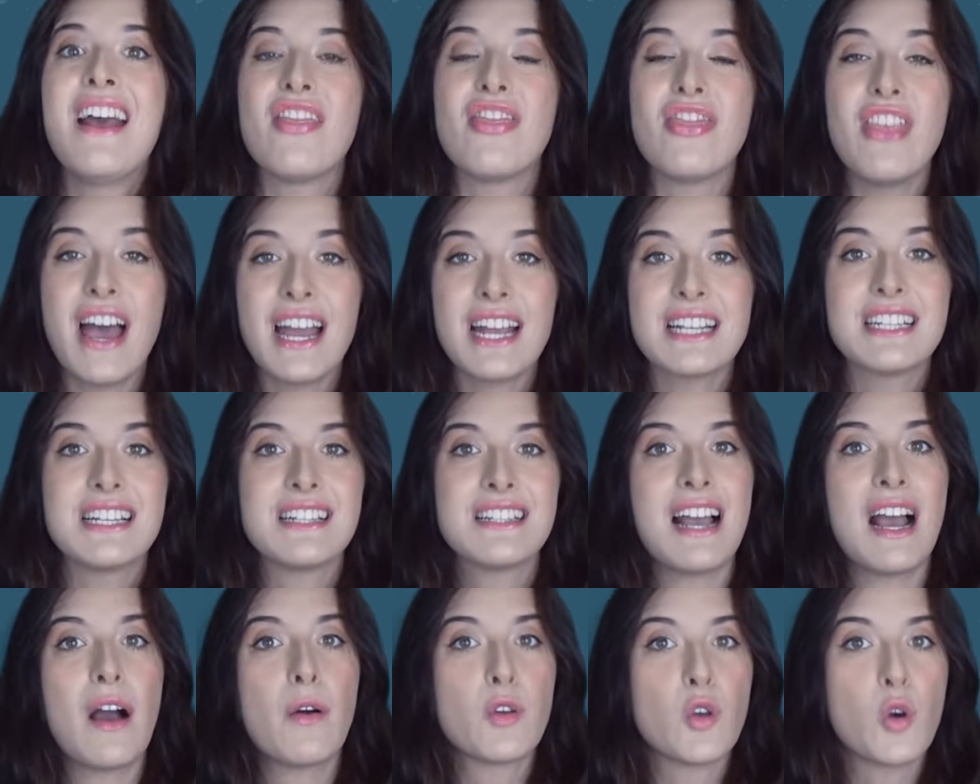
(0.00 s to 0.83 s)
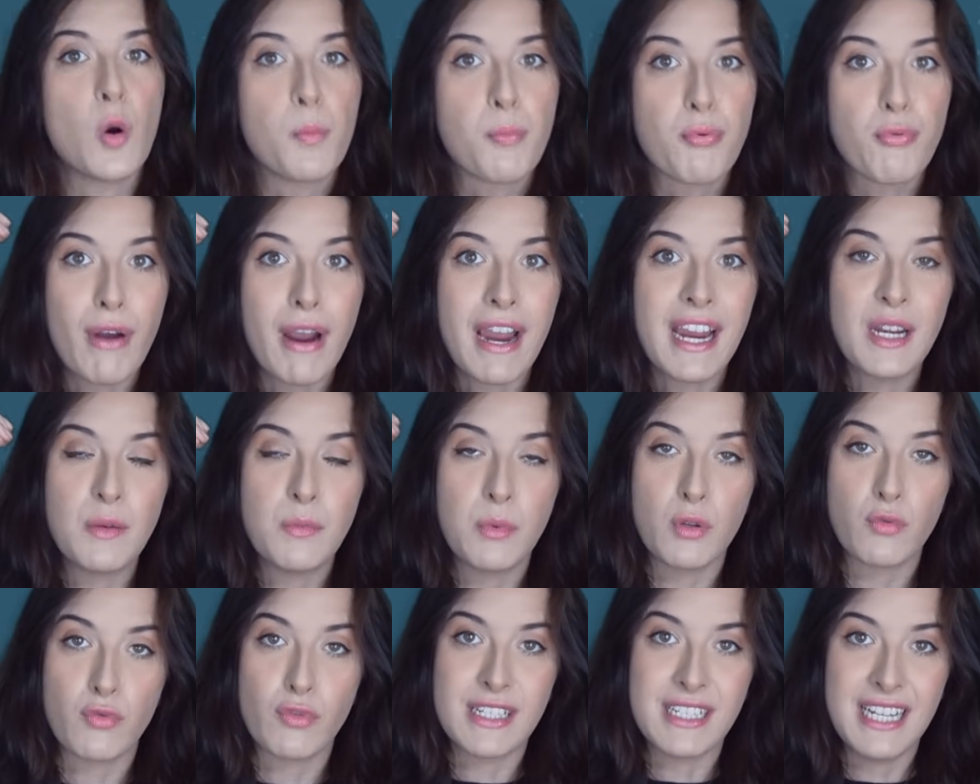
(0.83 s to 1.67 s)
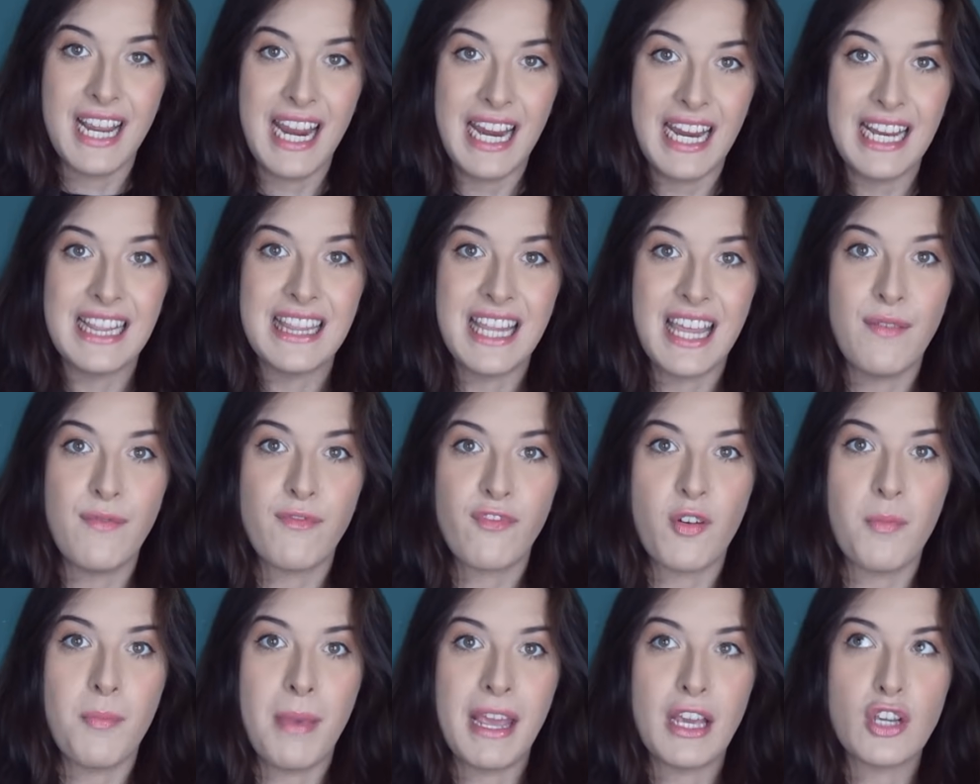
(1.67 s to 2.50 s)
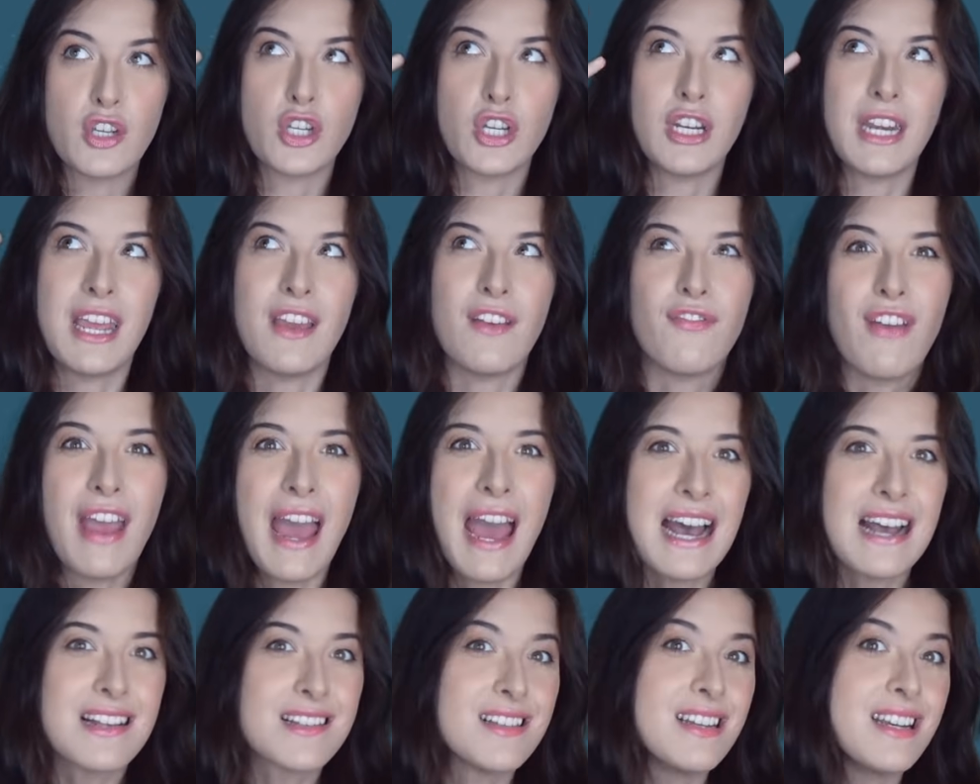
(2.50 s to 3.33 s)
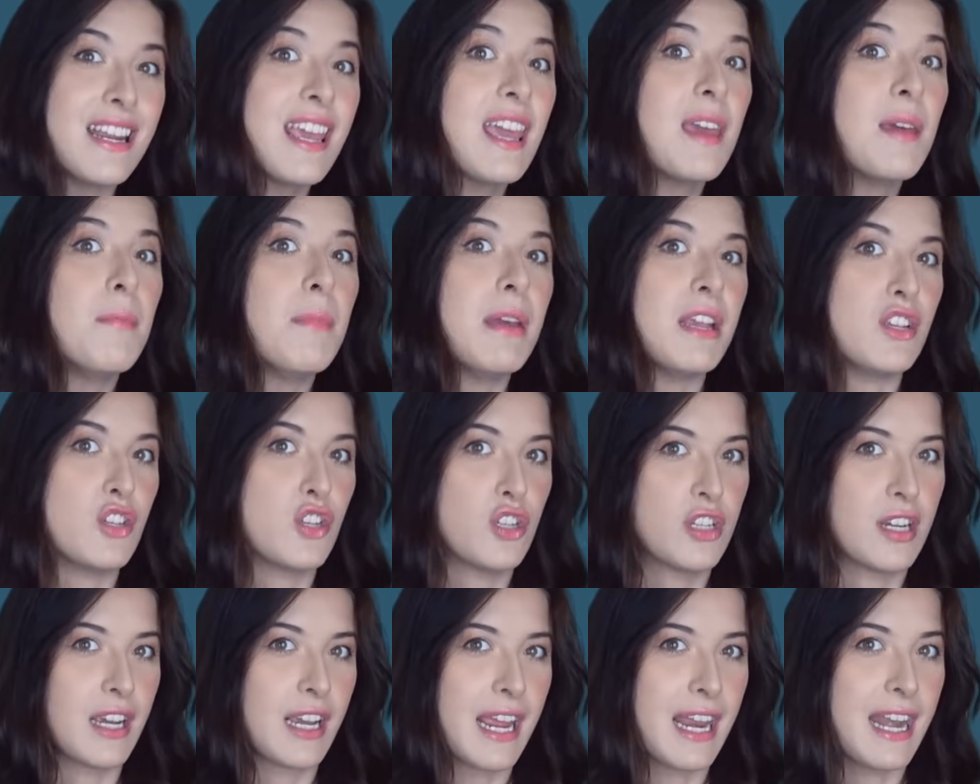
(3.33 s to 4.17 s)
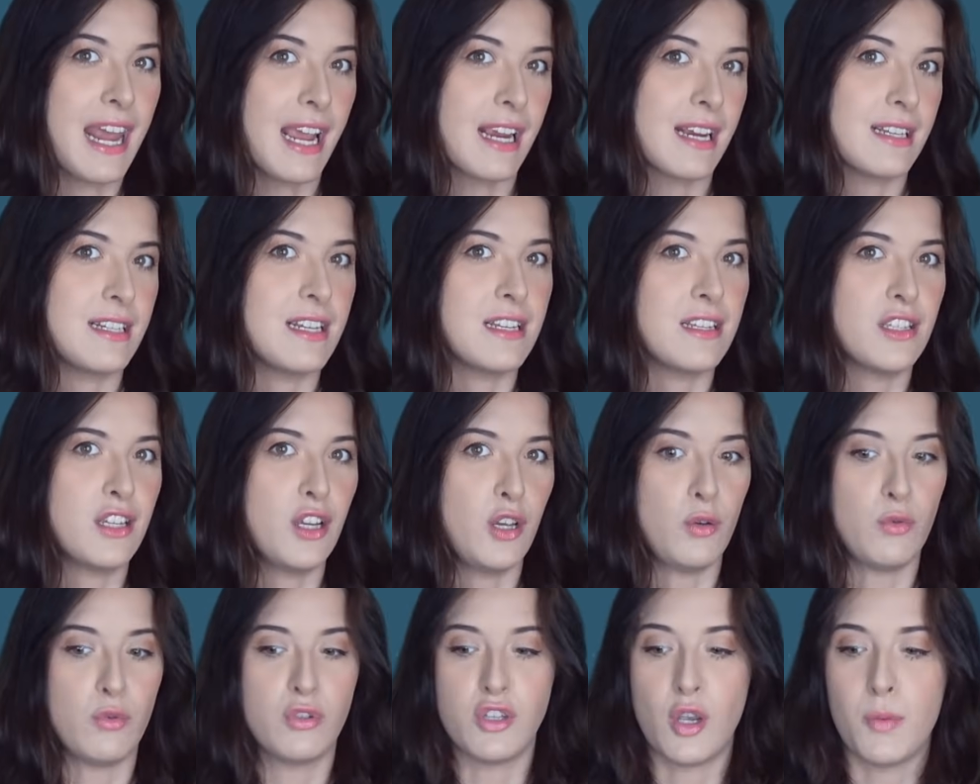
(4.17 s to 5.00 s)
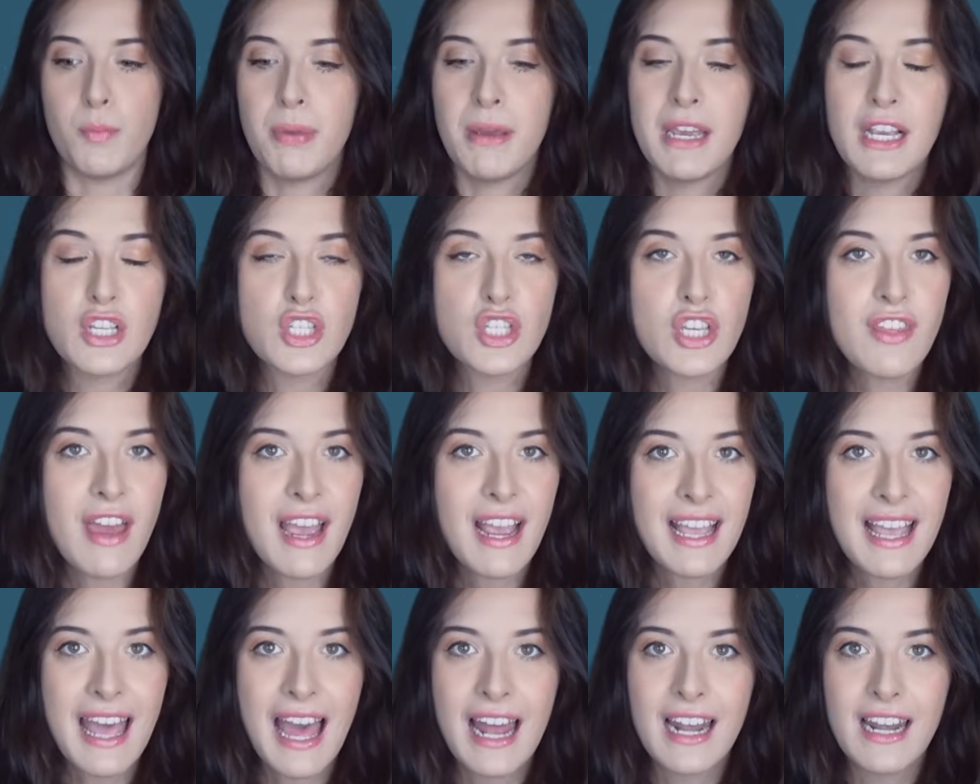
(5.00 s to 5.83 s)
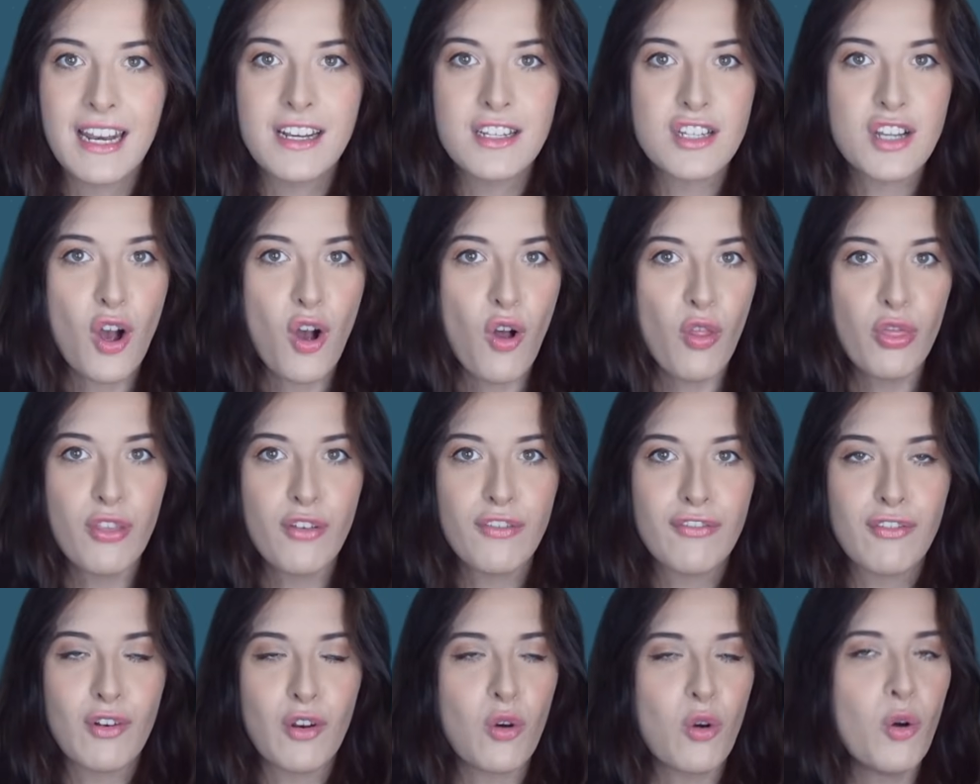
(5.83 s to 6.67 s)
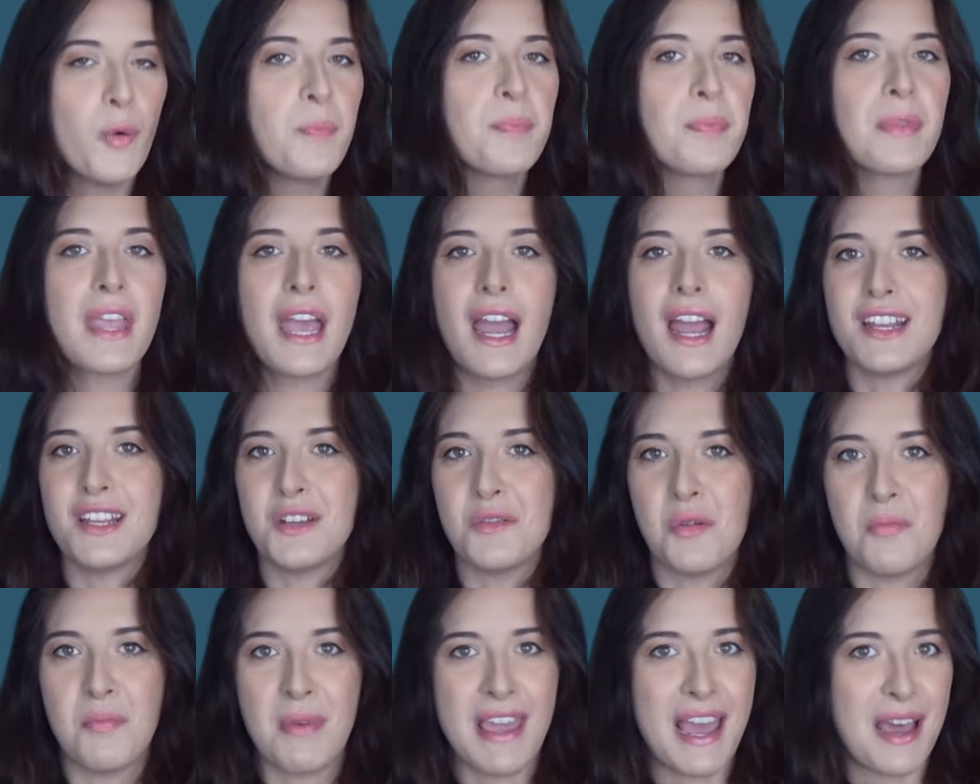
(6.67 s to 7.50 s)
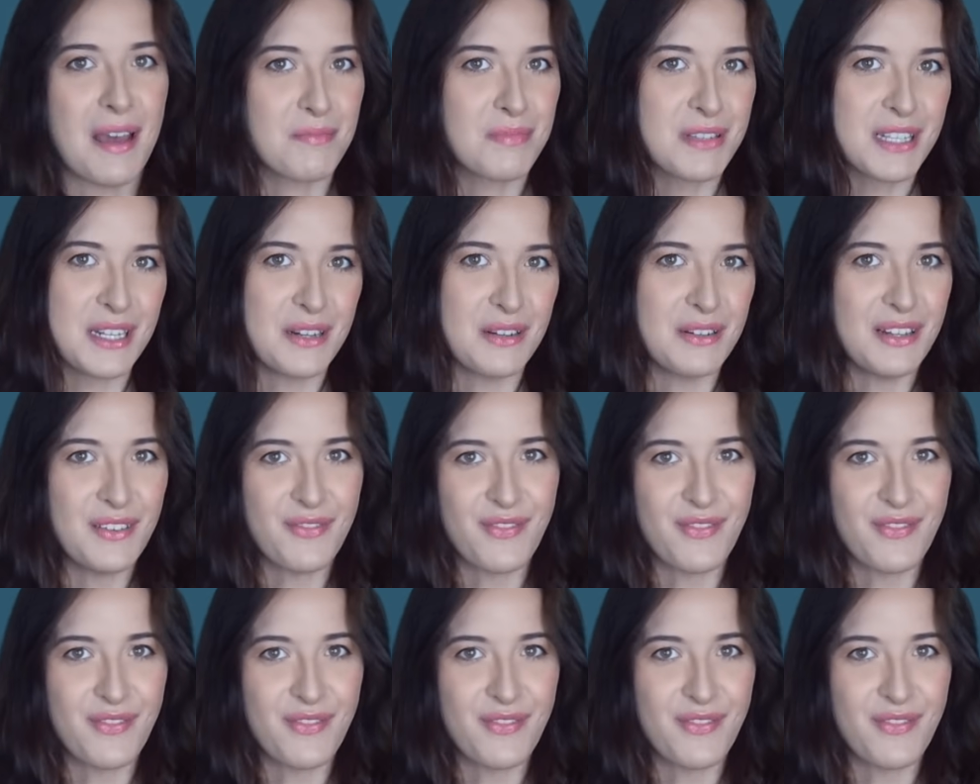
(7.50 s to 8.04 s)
That is how your brain will retain the information if it has an image to connect it to. So picture that calendar on the floor and you will be absolutely